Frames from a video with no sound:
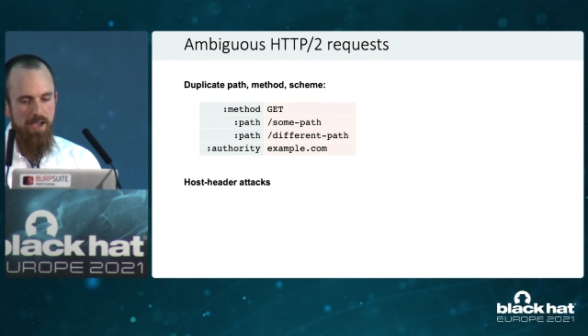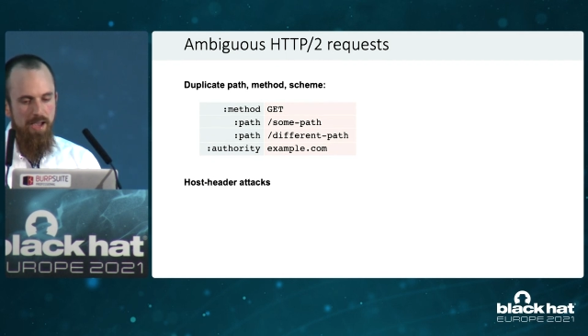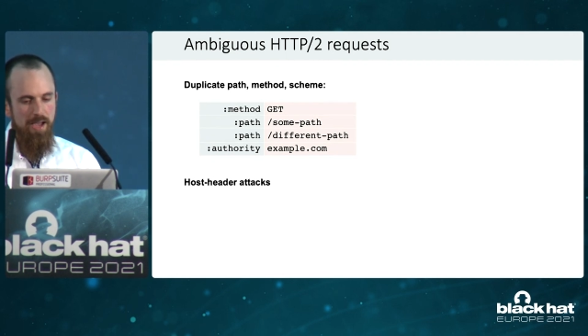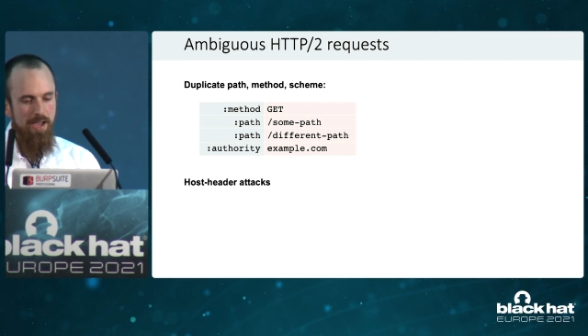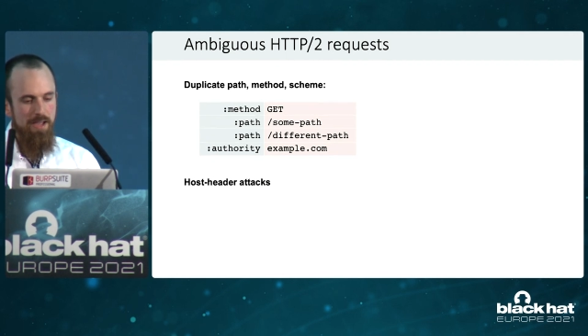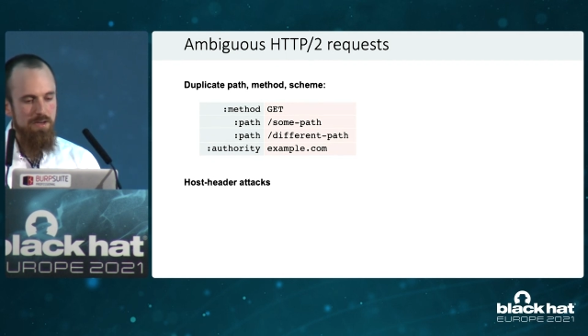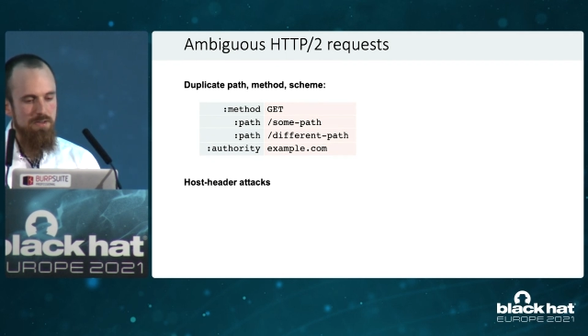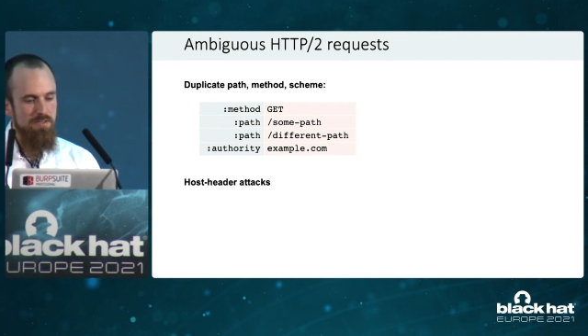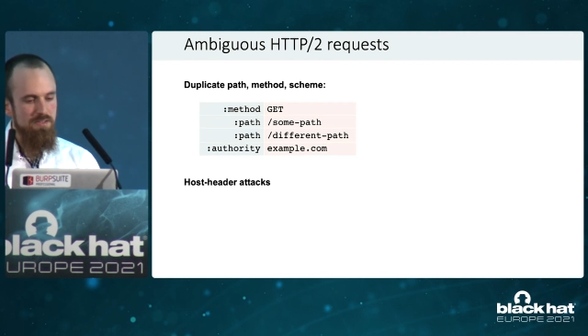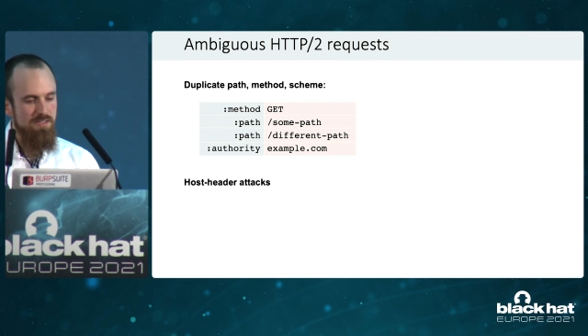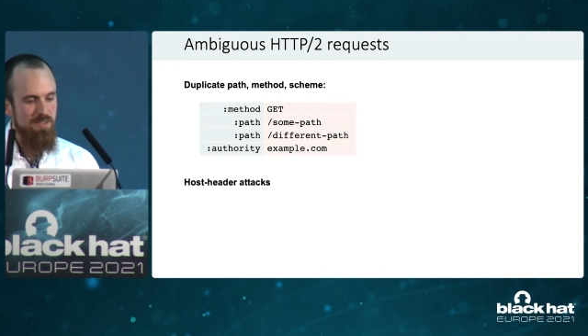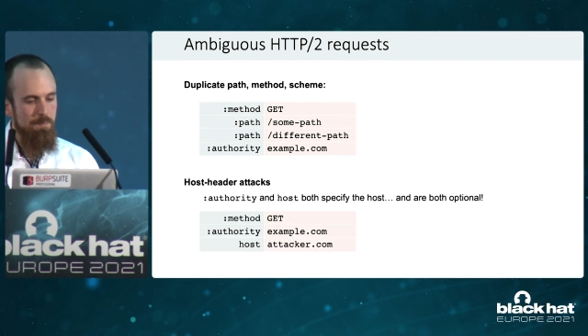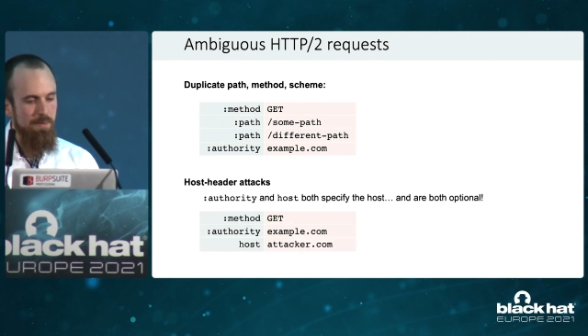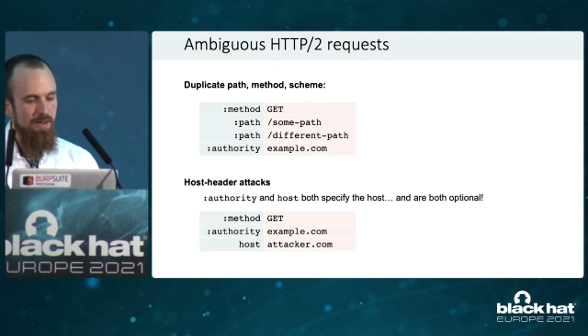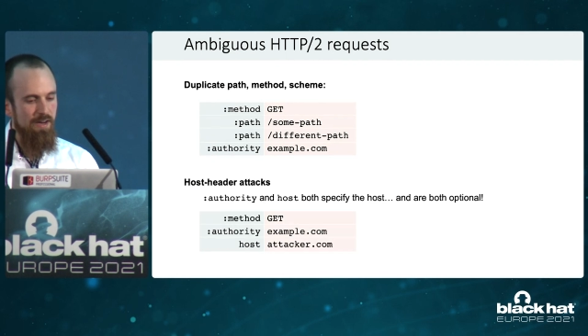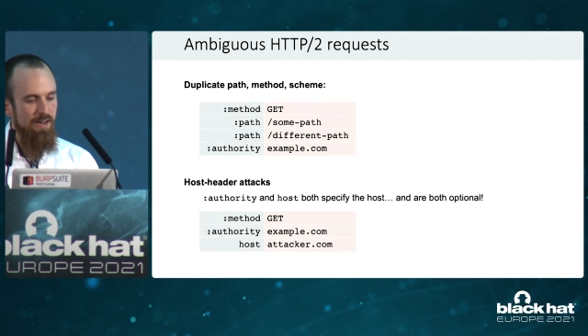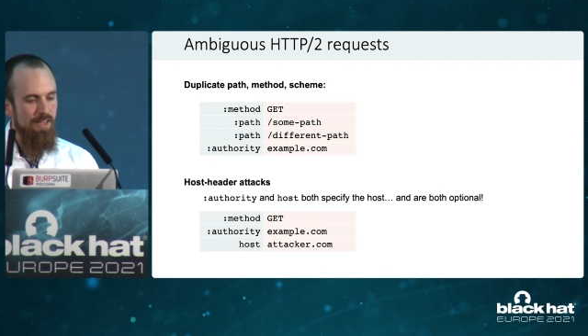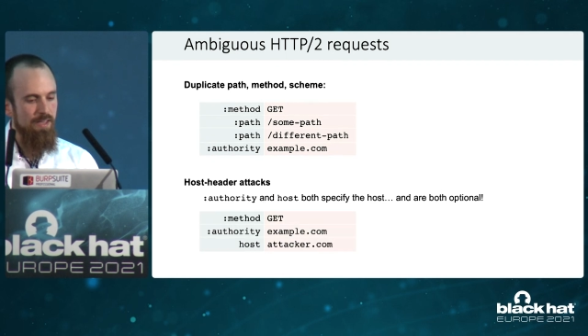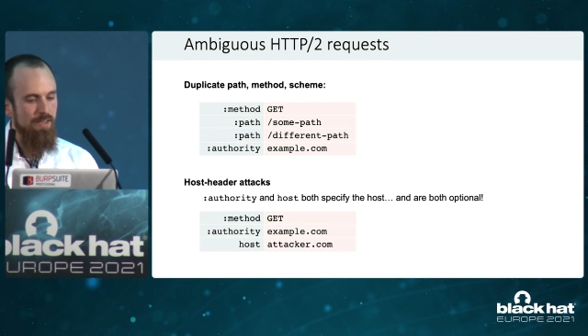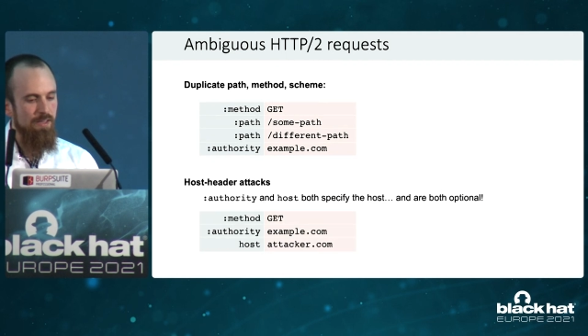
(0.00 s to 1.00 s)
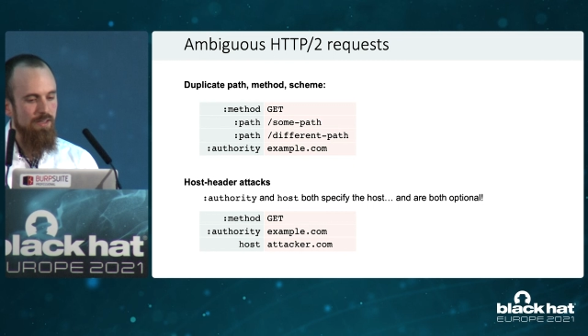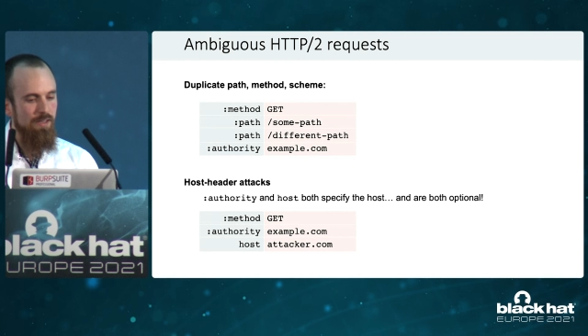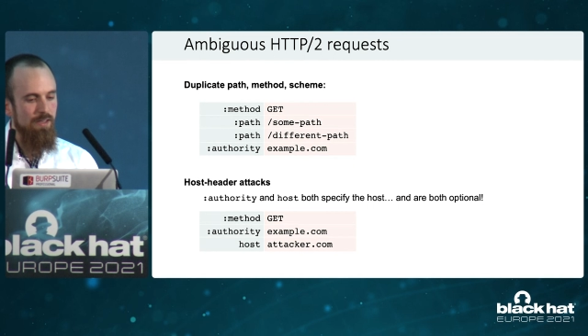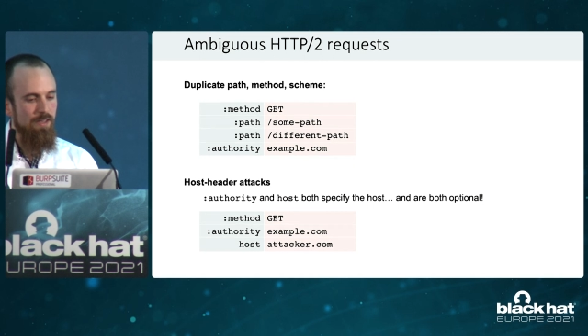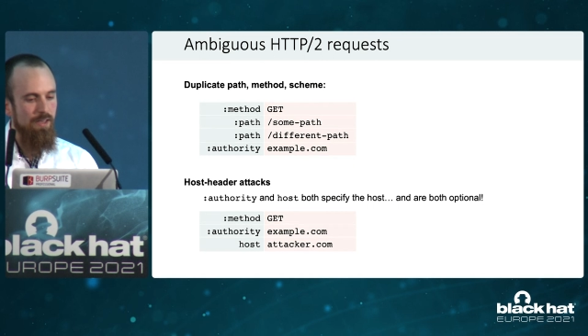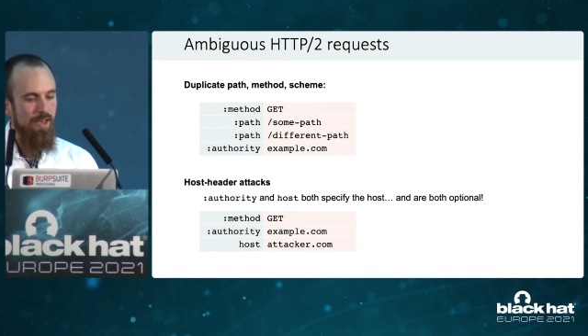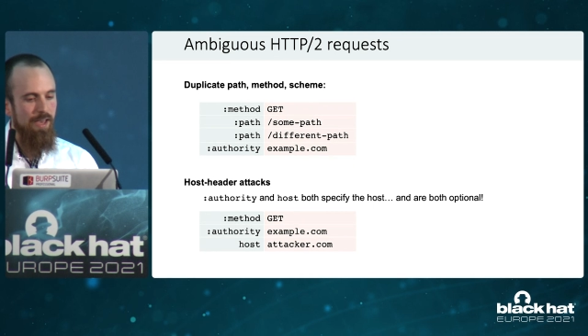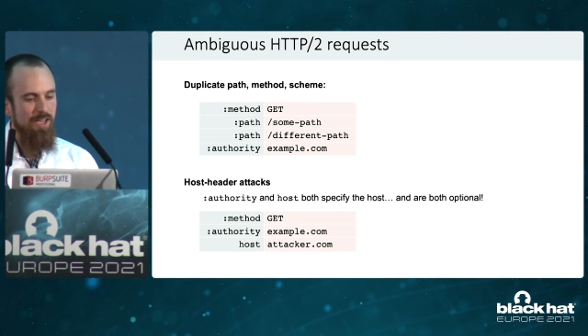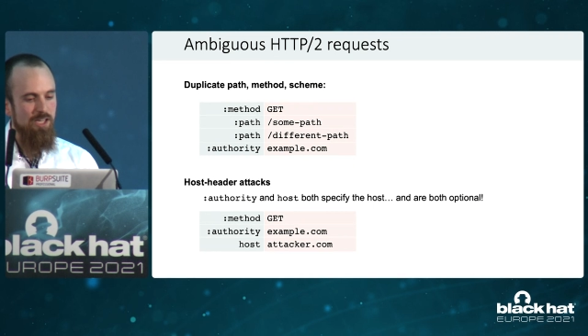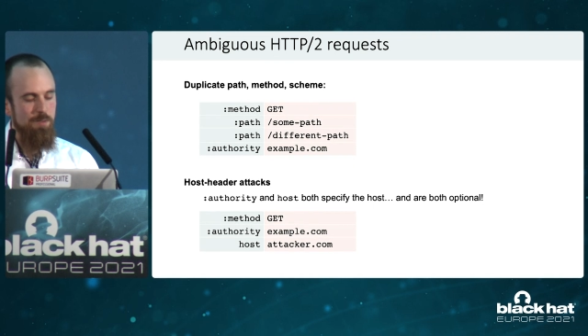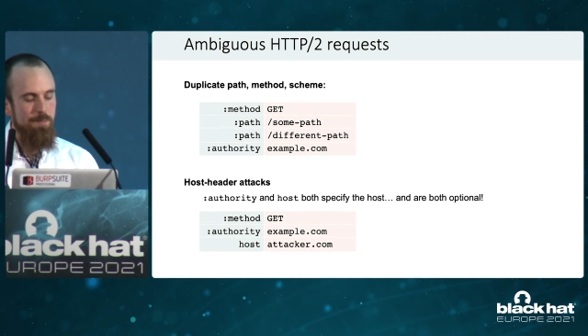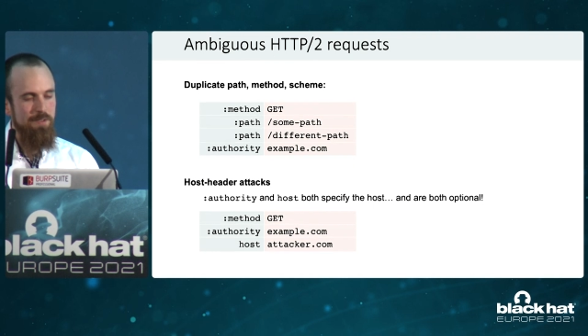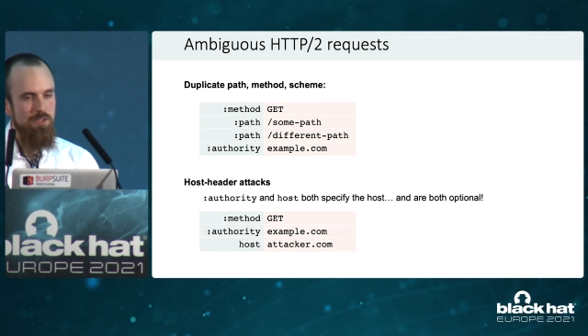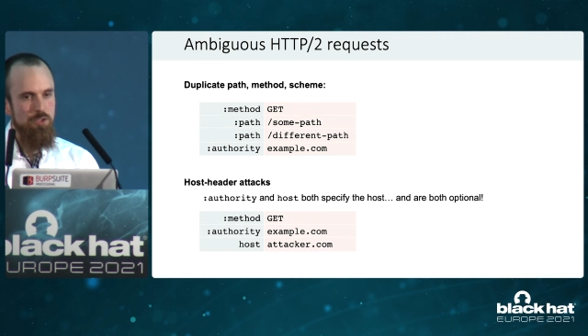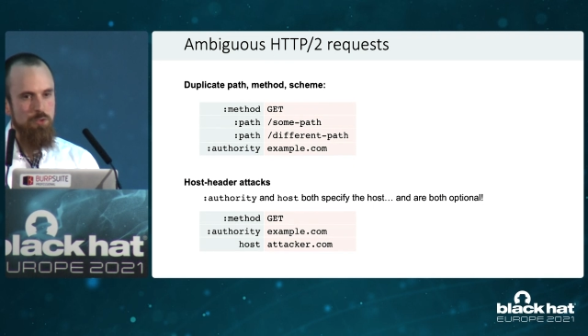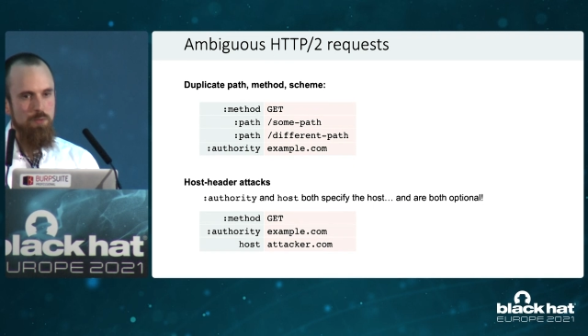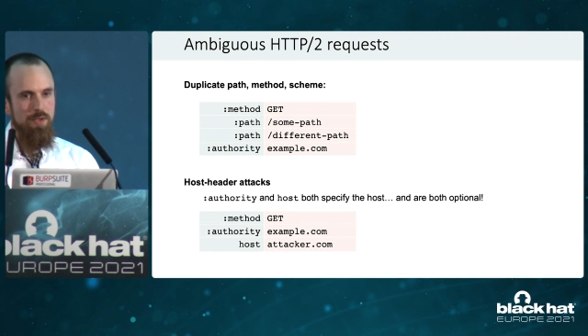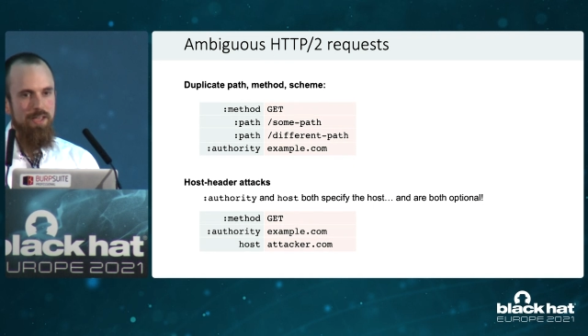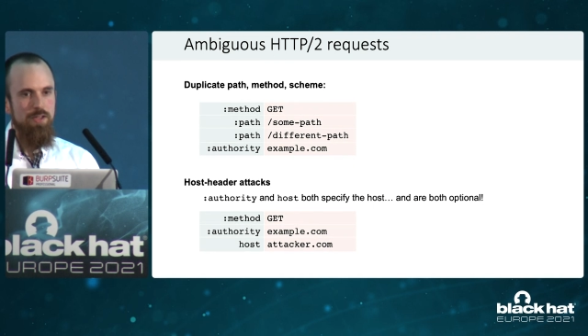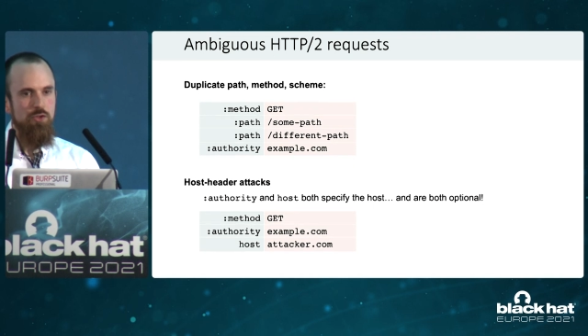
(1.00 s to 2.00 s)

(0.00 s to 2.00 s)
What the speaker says: And similarly, HTTP2